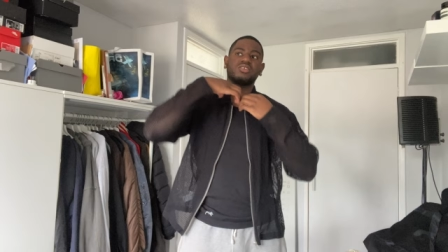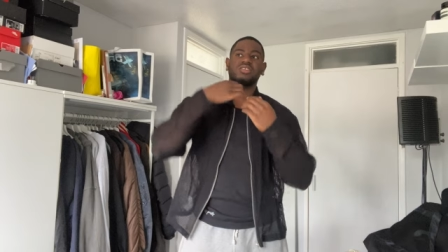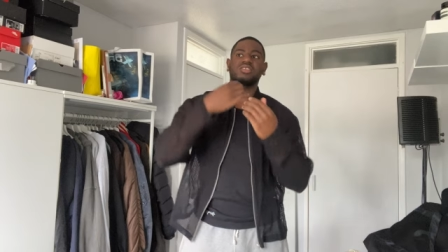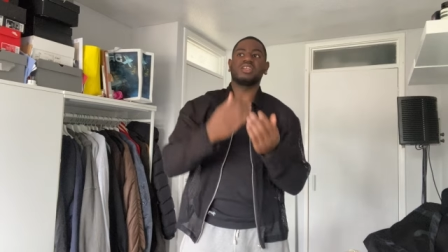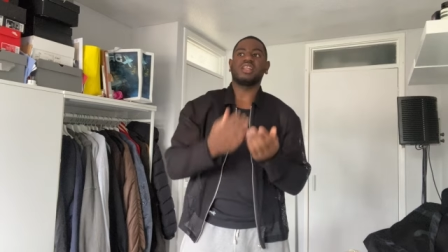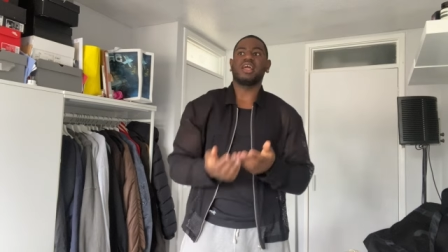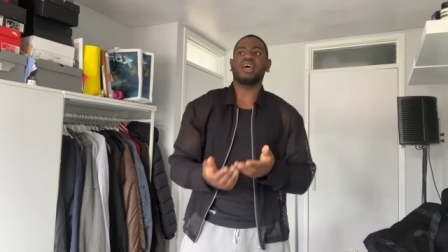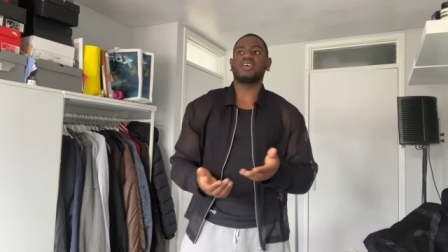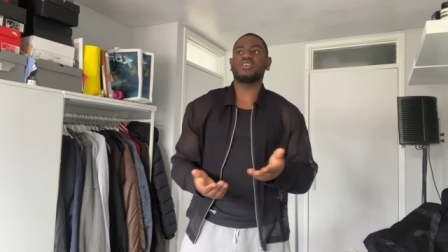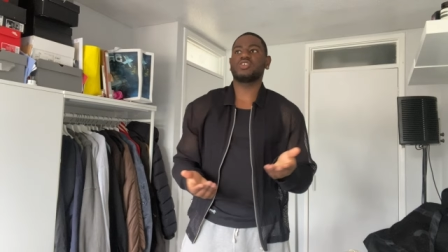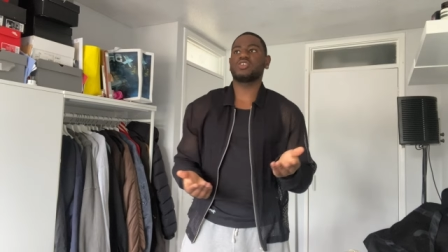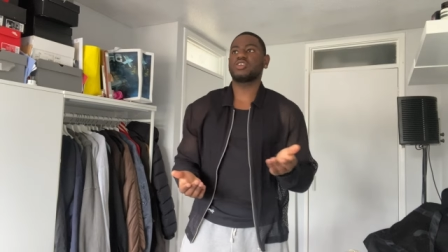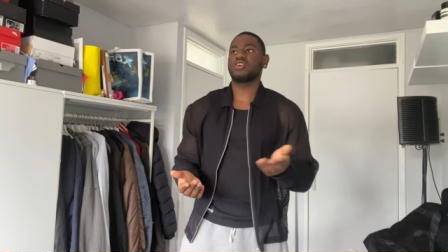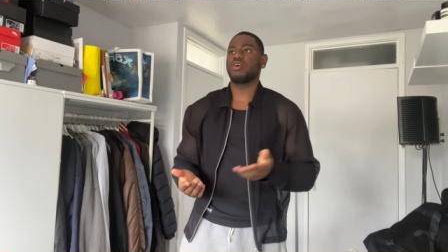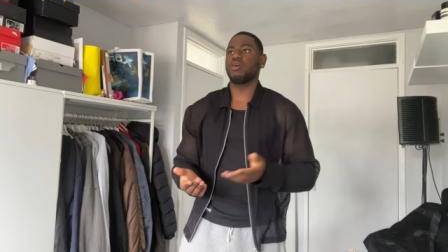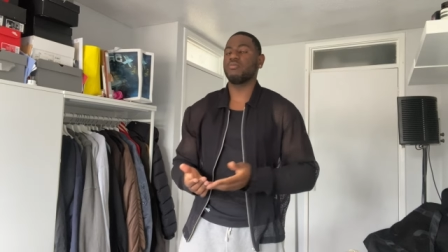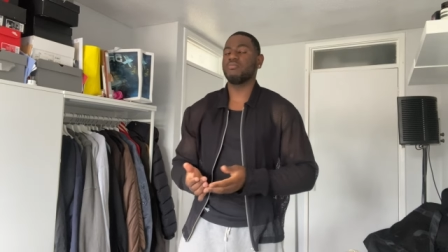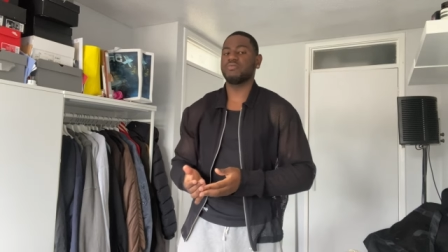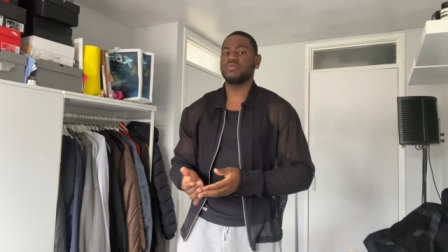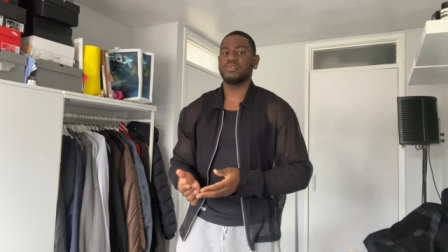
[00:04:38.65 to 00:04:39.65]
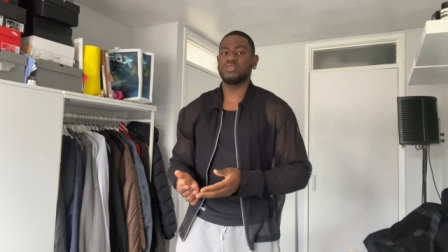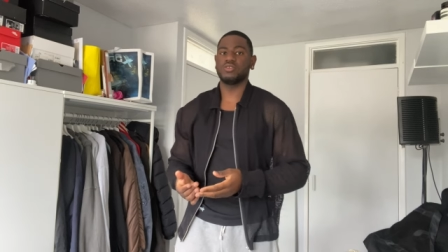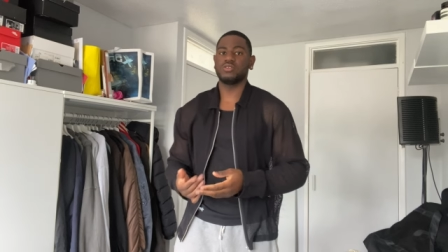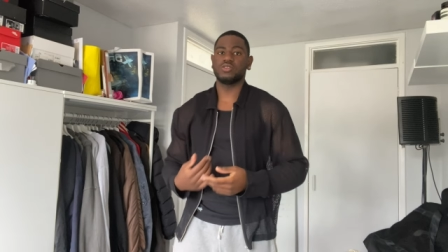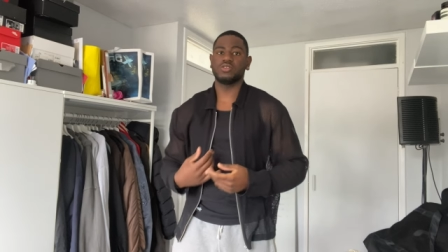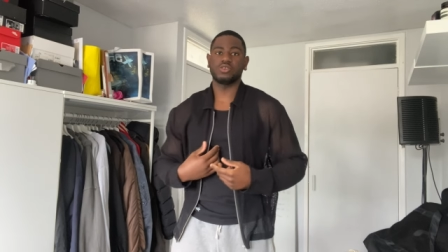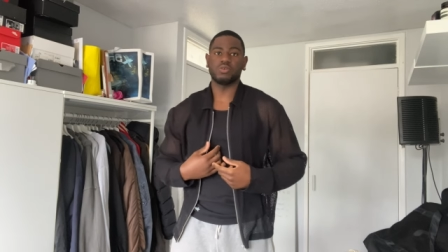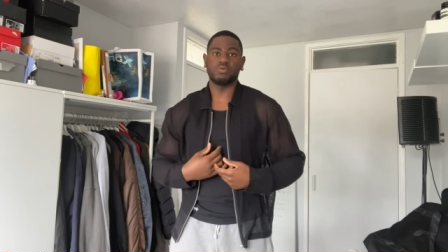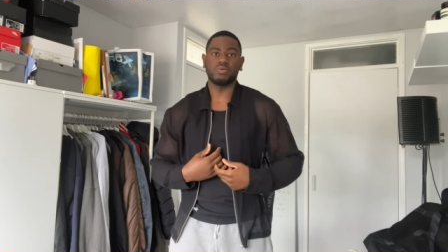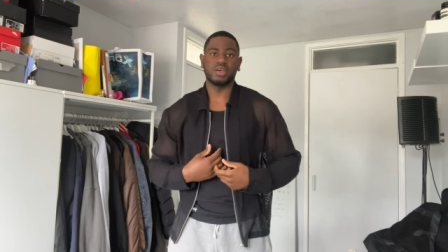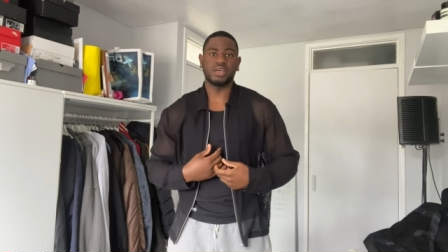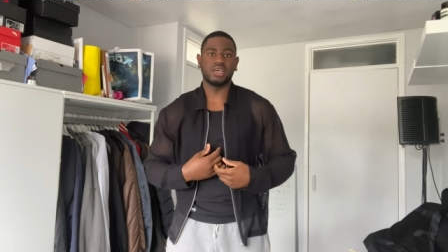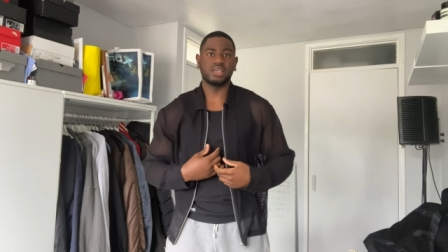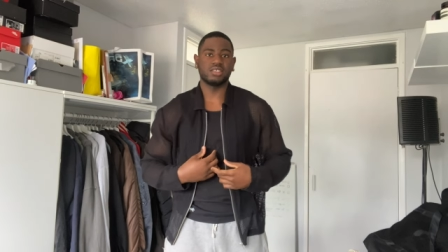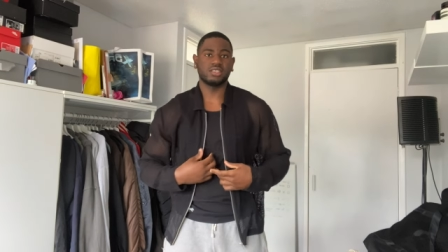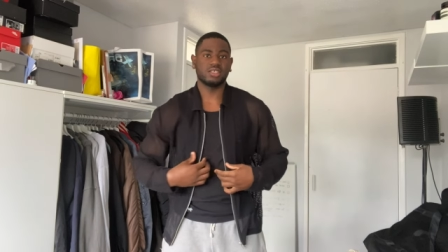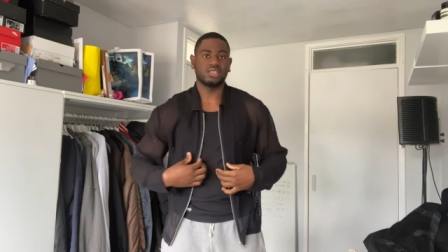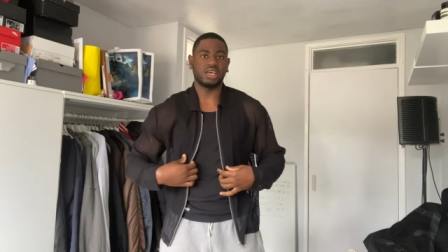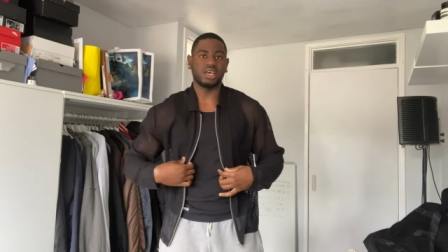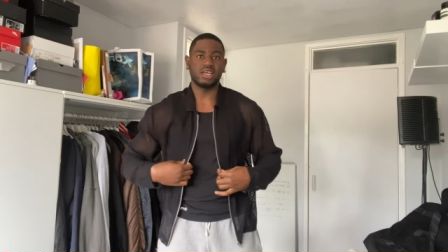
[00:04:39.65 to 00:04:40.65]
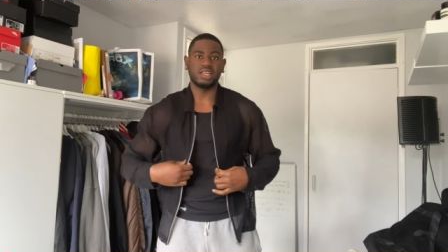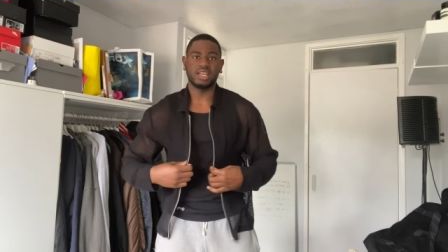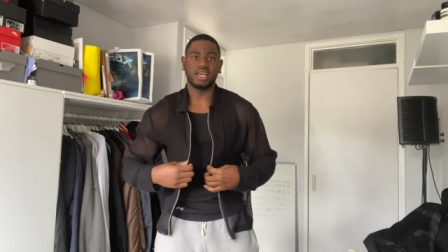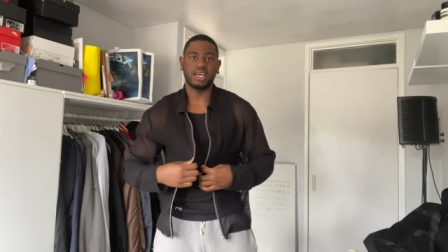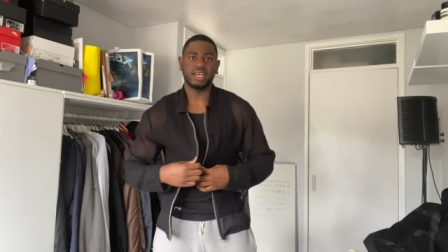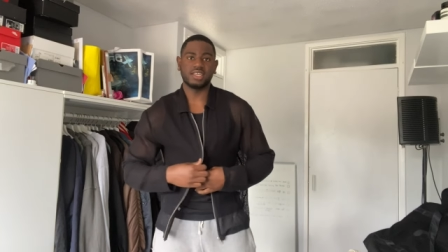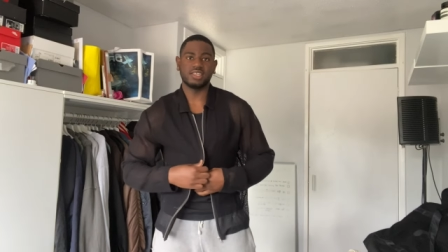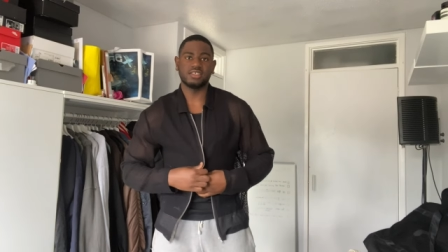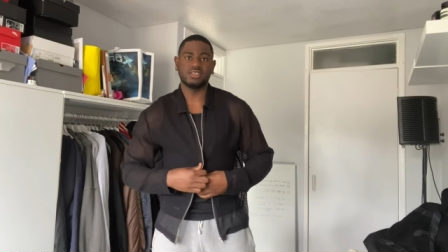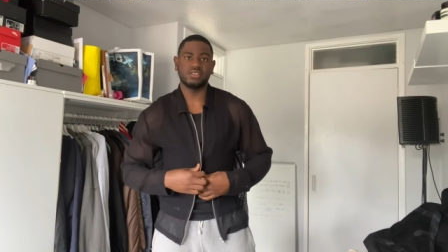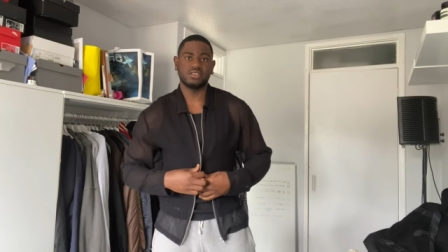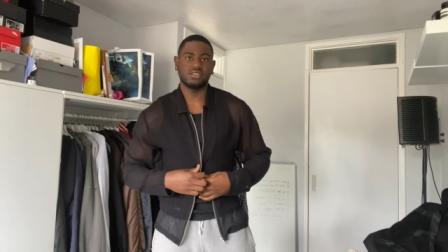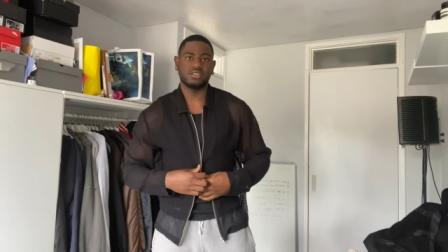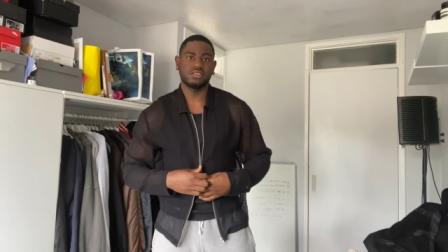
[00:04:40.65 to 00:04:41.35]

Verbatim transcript: slash confident to wear something like this.